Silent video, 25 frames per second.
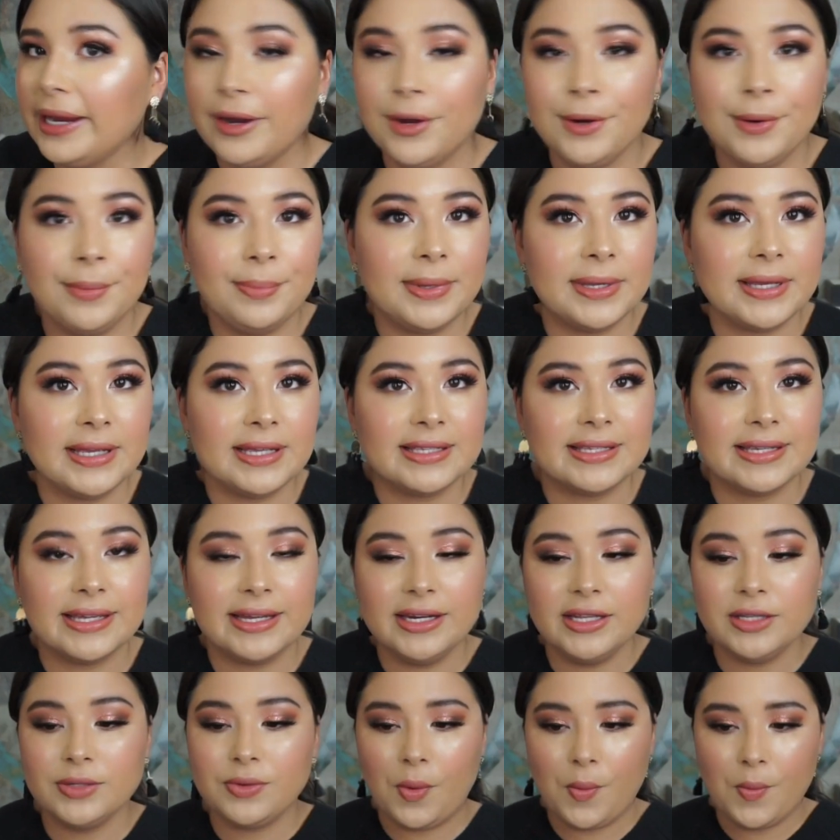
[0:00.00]
hair up because
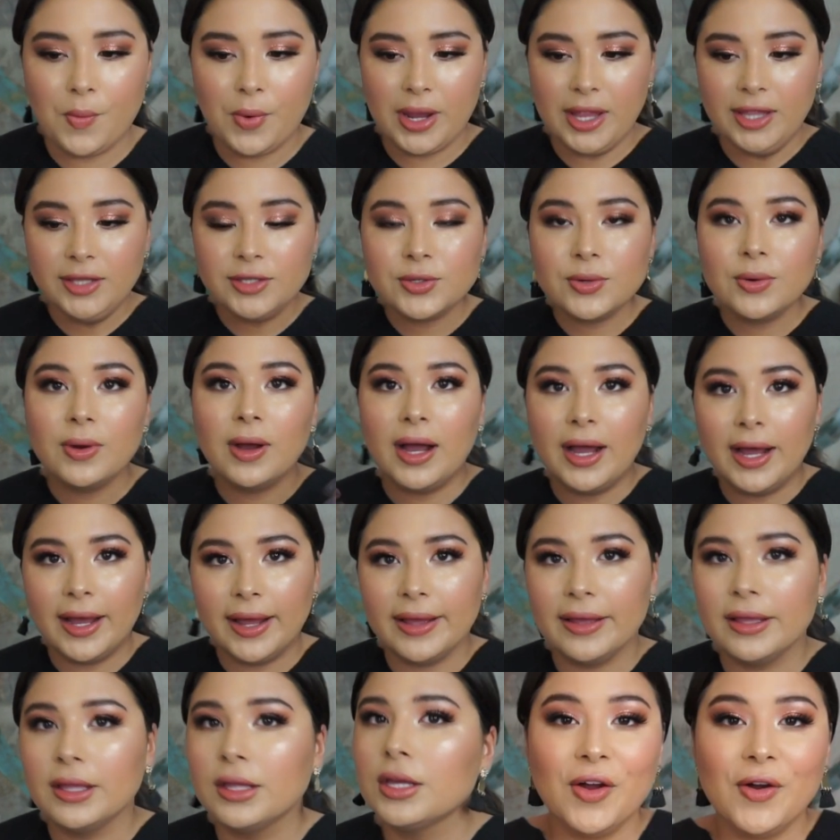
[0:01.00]
it is way too
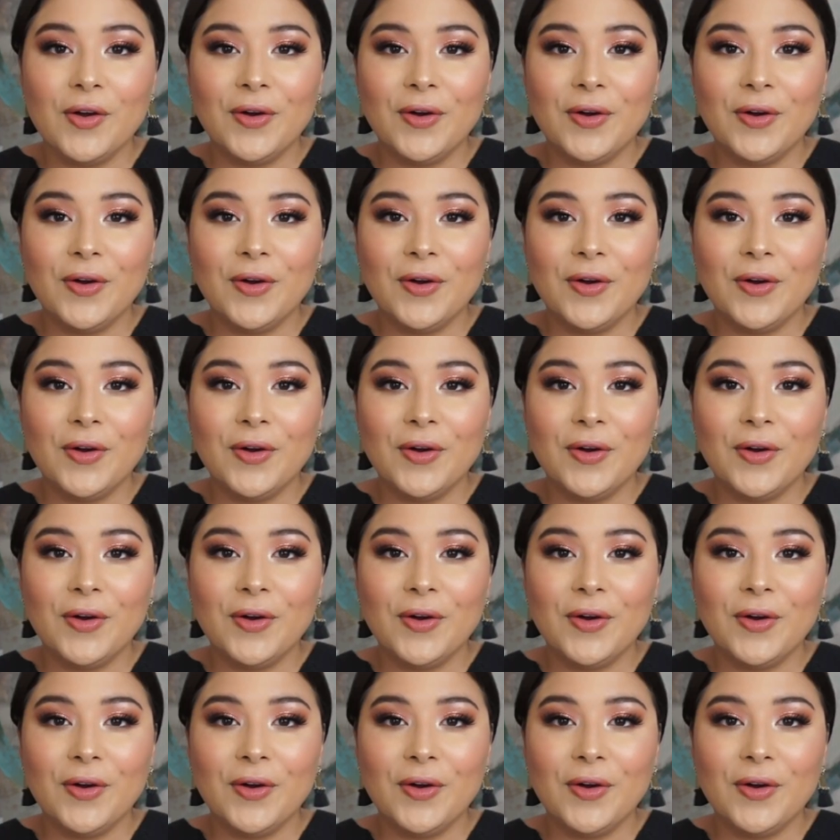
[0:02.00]
hot.